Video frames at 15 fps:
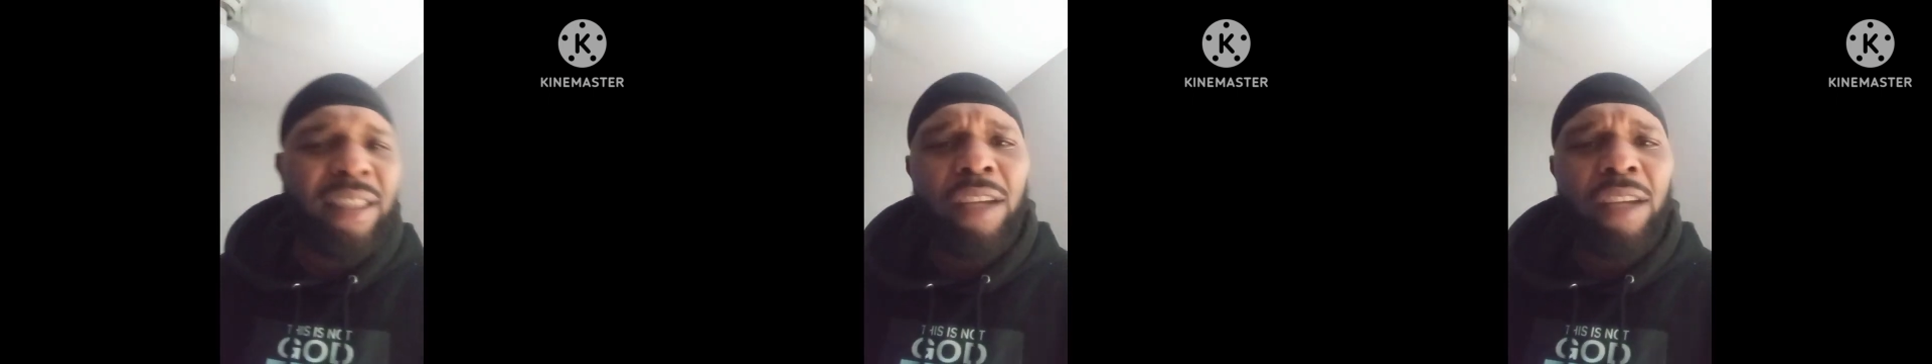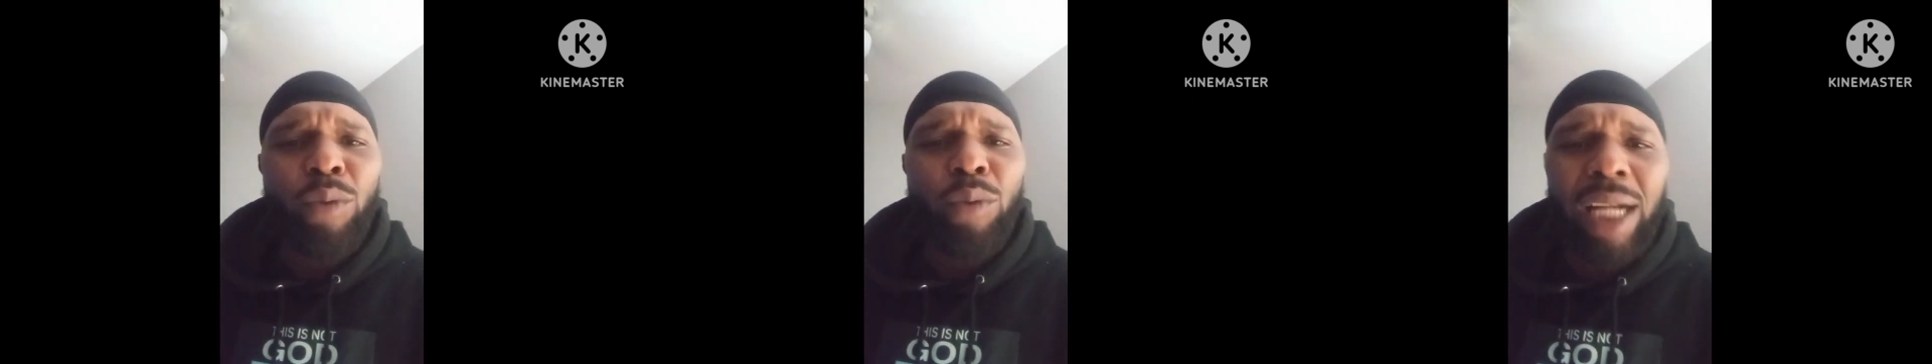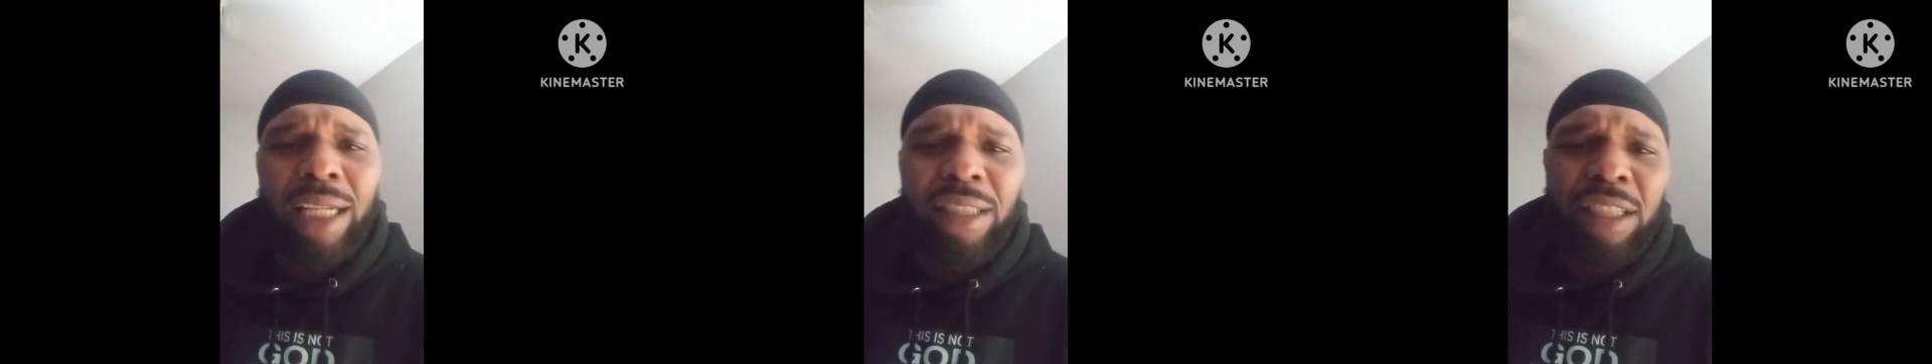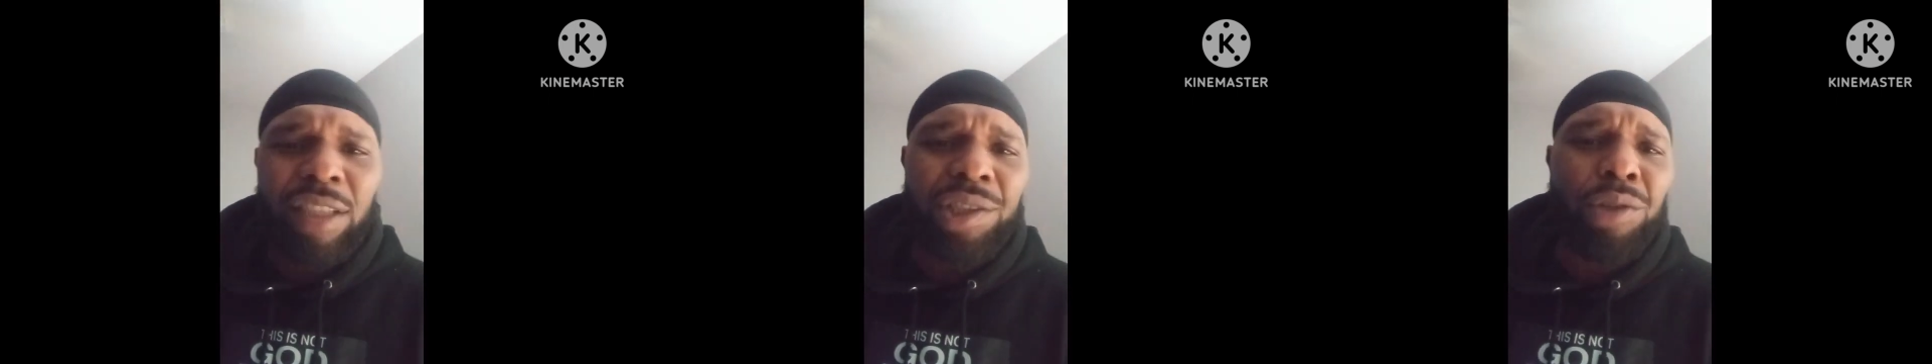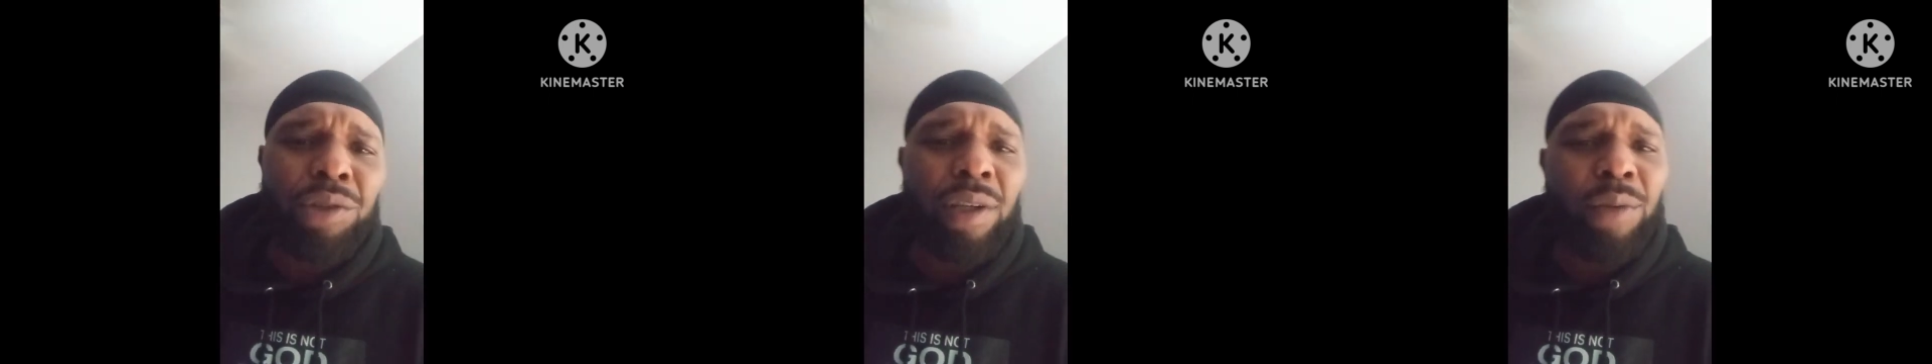tell you when I
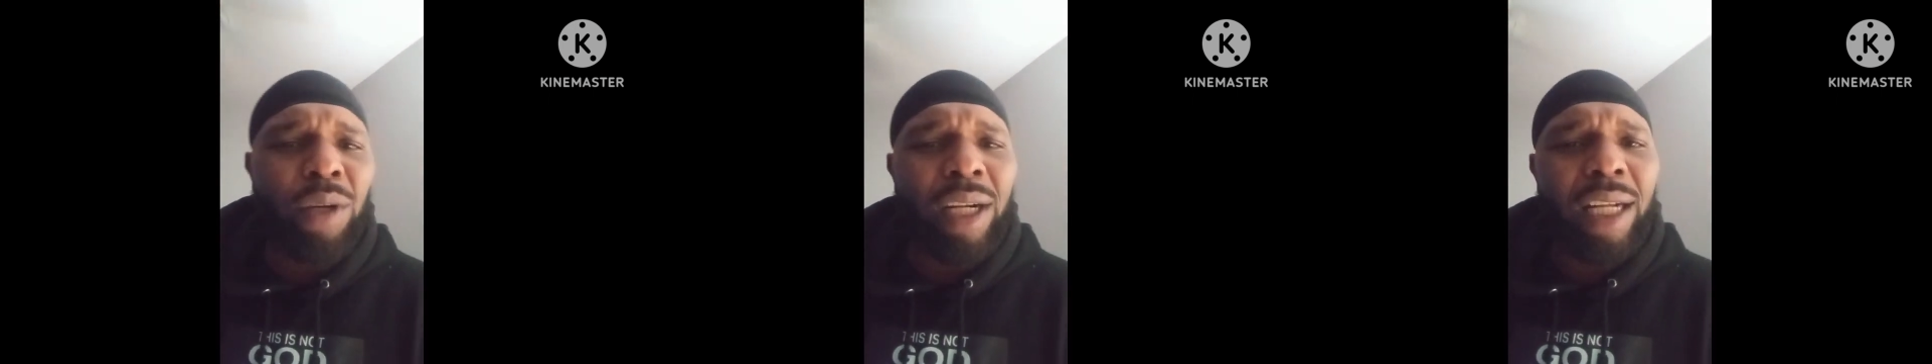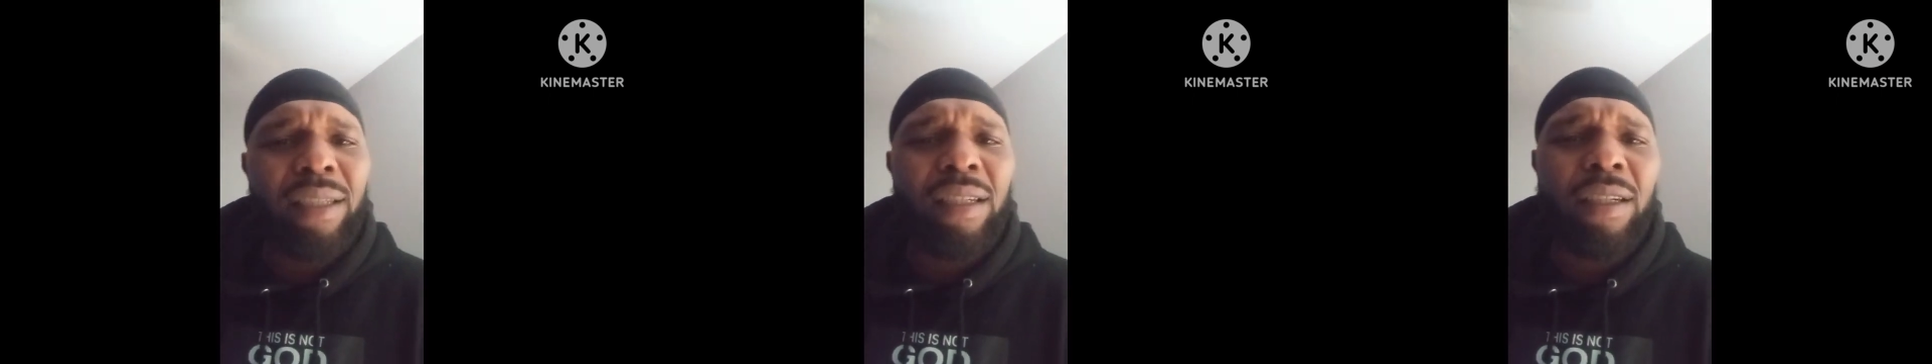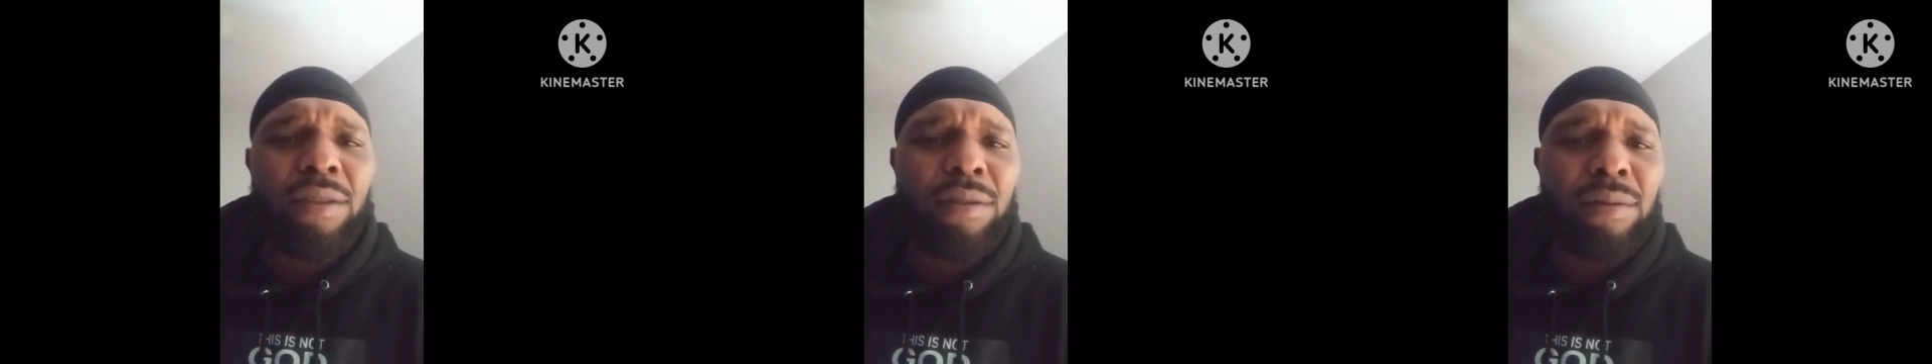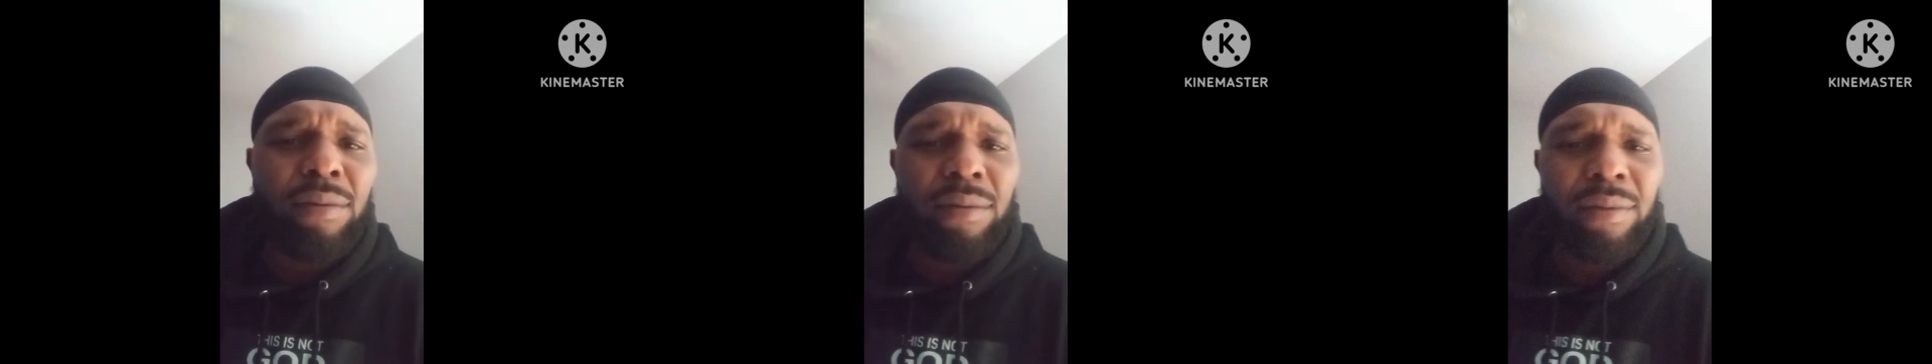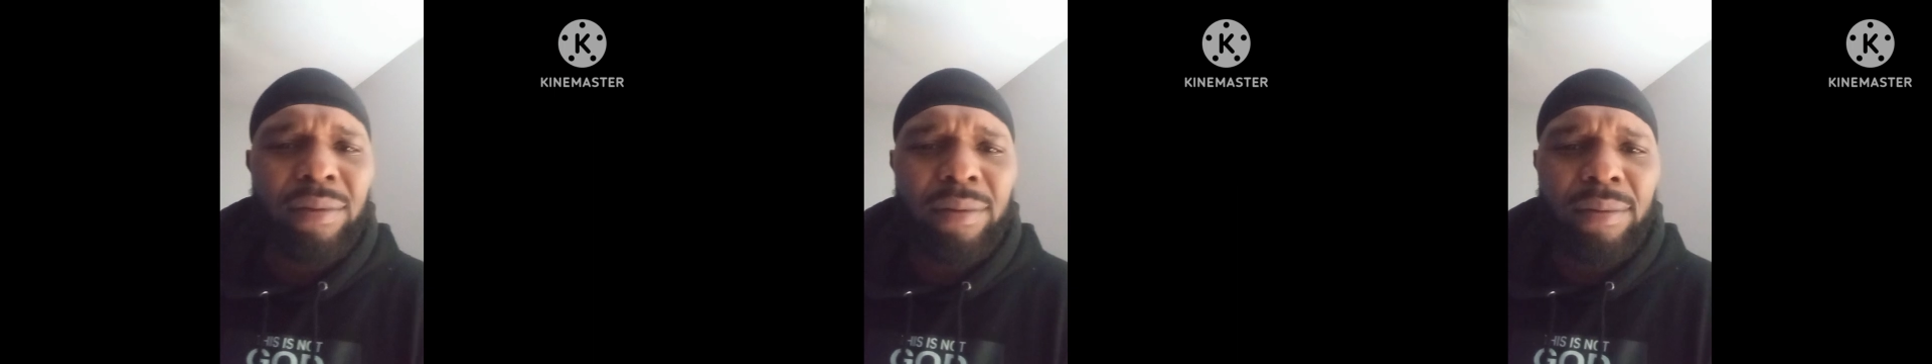disagree and when I don't.